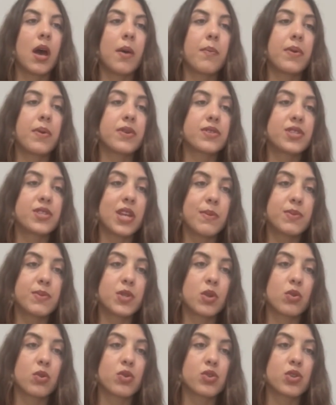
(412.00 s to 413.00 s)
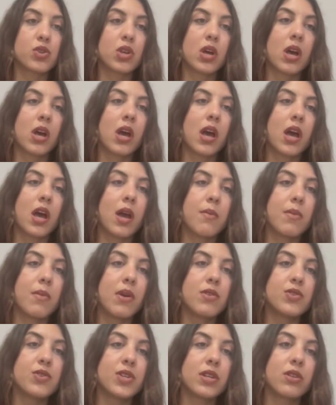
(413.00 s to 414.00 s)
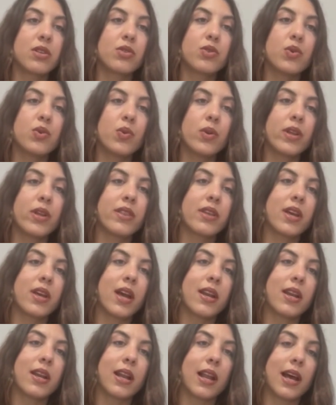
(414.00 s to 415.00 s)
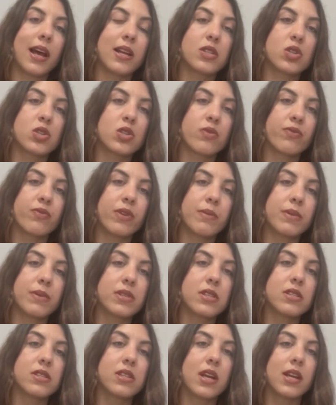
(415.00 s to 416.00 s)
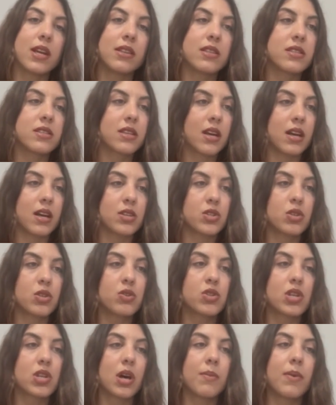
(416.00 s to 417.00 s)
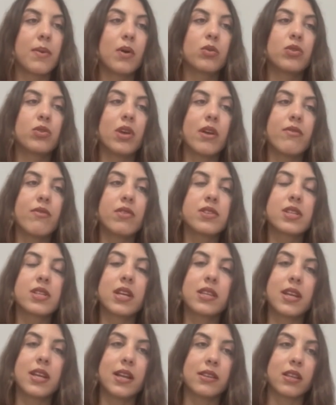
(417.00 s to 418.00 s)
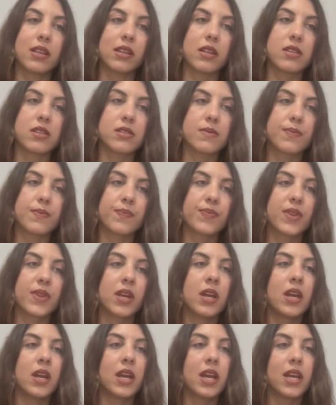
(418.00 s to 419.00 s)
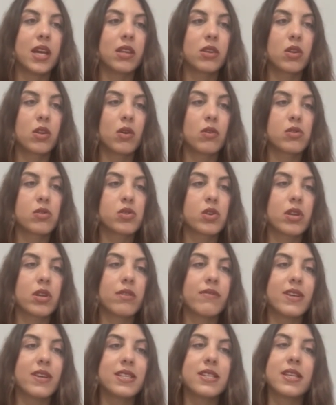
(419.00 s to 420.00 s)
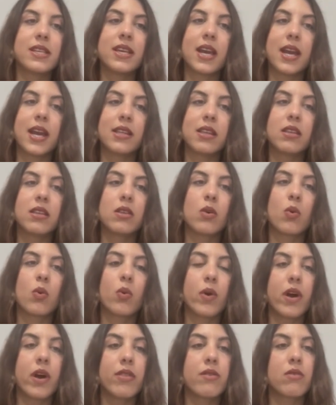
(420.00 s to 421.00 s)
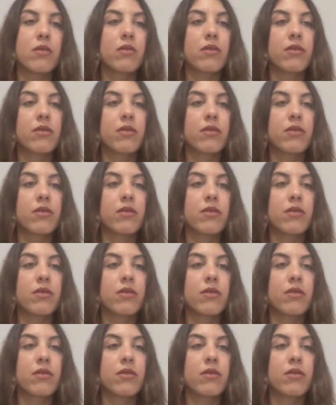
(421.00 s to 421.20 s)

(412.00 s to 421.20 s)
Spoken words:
perceptions emerging during the analysis of images and discussions about diverse identities. It also investigated whether